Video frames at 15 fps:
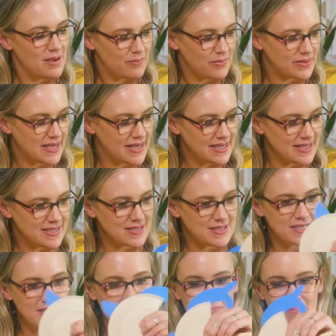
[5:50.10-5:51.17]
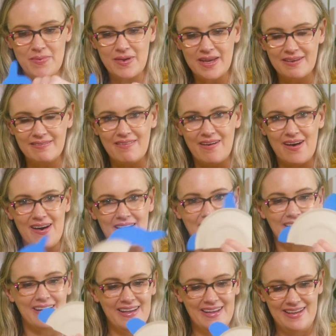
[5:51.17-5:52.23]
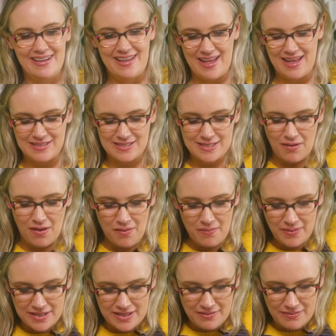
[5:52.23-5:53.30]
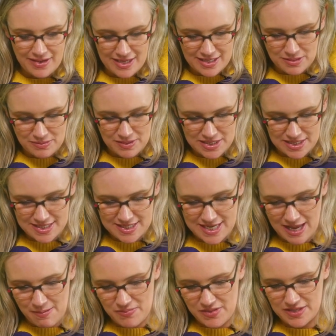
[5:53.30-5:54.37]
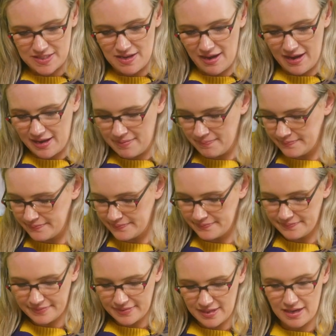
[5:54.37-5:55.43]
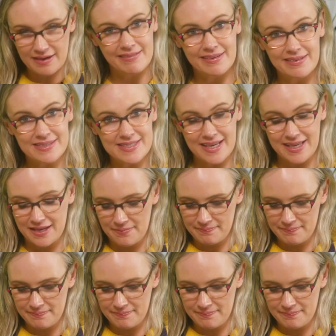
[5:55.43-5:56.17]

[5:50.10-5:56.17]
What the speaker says: pretend it's jumping along. And so all we do is we just tape this on our little stick.